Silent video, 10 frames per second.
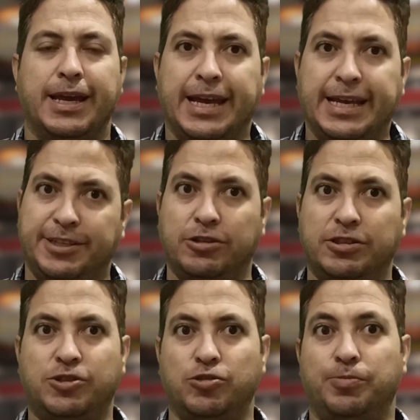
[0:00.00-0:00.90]
it
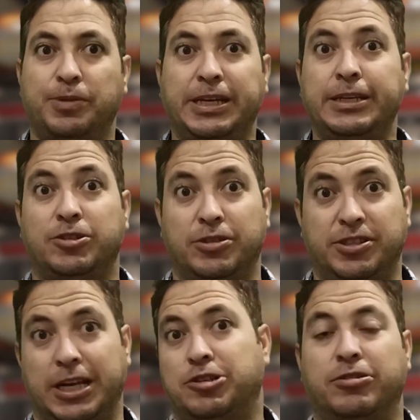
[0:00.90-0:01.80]
used to be
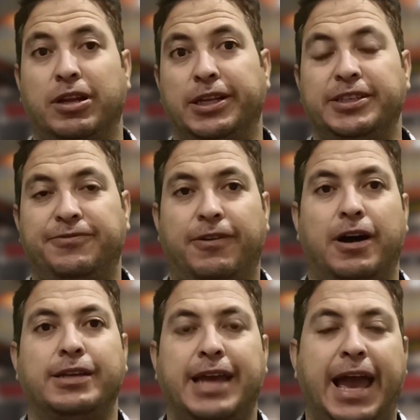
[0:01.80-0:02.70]
traditionally
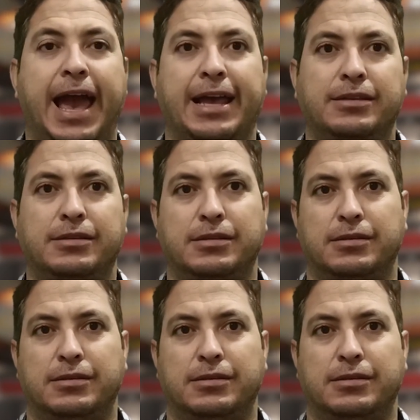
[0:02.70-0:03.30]
defined as